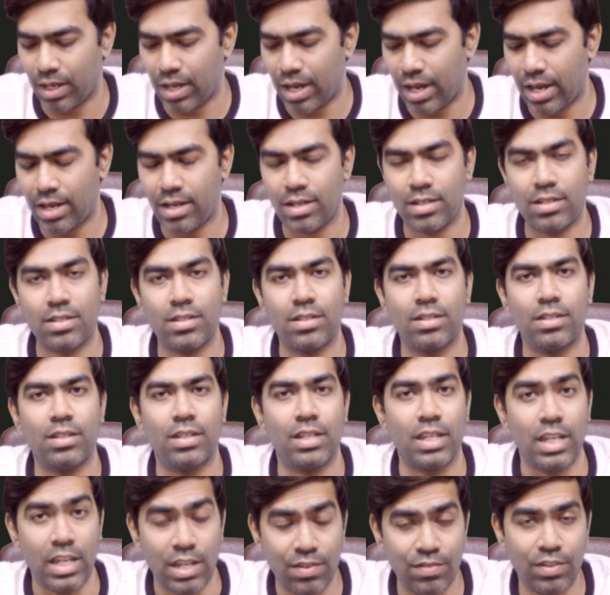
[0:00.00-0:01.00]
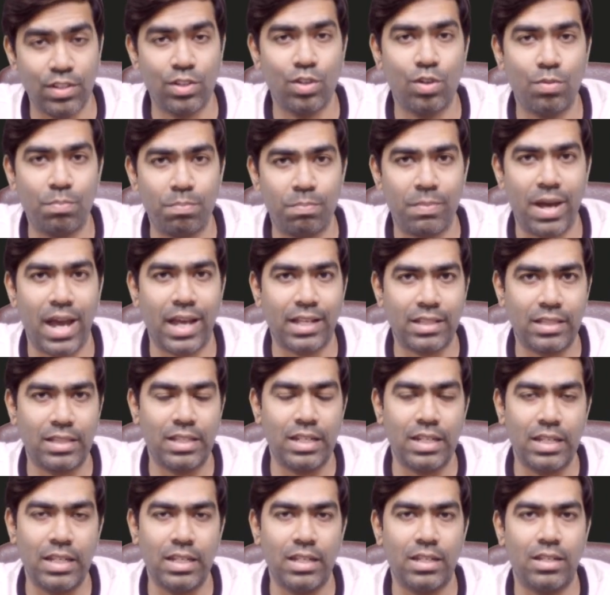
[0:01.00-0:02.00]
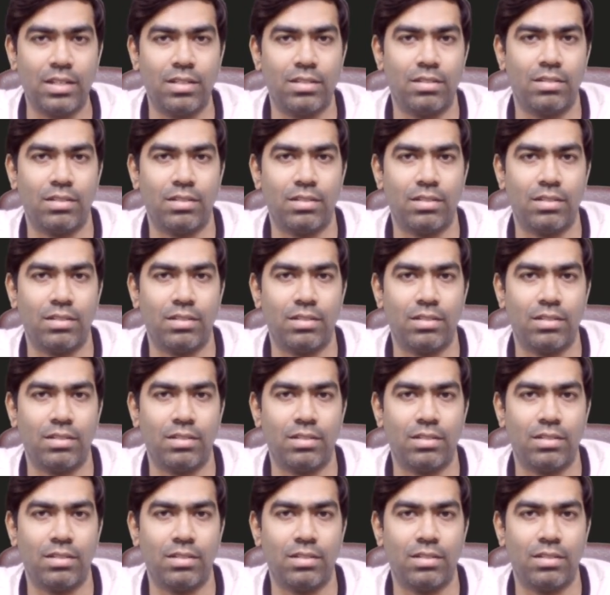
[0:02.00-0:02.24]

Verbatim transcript: And even though MAG3